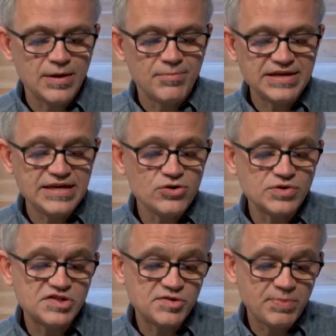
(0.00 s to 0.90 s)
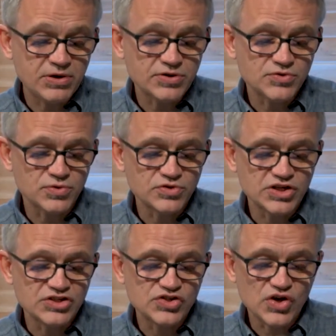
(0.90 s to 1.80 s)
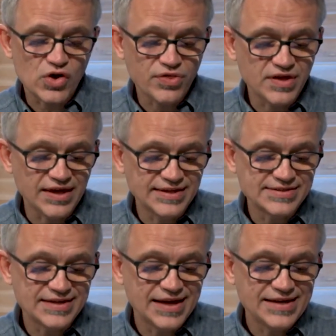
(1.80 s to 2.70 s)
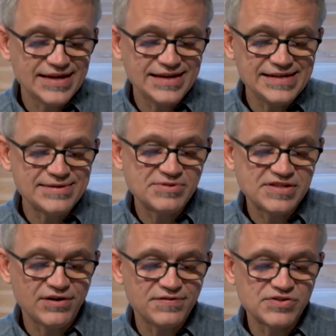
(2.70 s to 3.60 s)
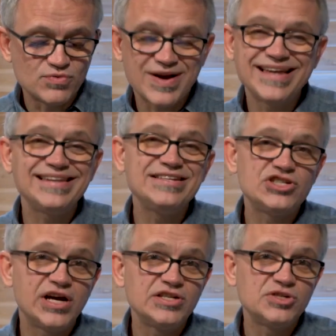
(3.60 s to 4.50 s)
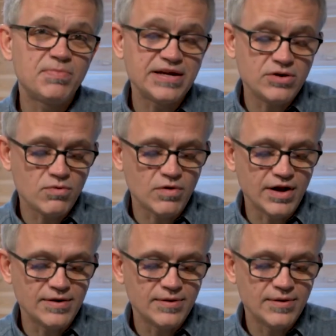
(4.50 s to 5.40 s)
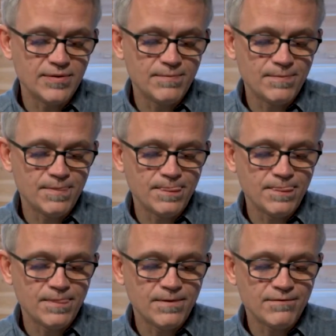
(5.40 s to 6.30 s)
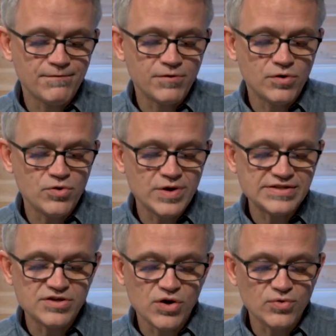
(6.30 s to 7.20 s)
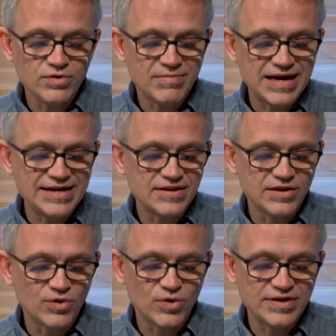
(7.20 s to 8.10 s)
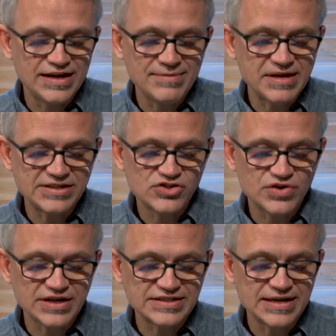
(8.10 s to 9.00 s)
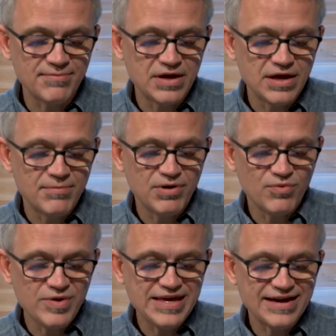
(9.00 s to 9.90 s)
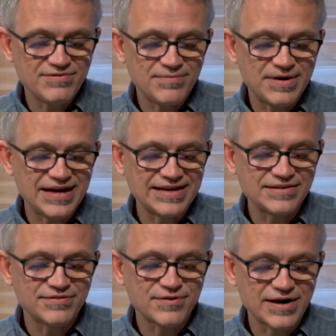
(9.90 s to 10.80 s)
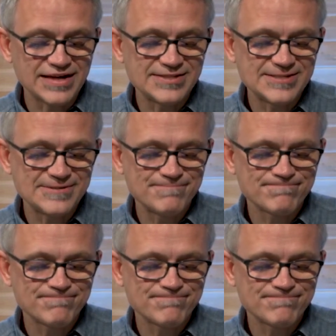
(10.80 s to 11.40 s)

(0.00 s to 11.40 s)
But he who is spiritual judges all things, yet he himself is rightly judged by no one. For who has known the mind of the Lord that he may instruct him? But we have the mind of Christ."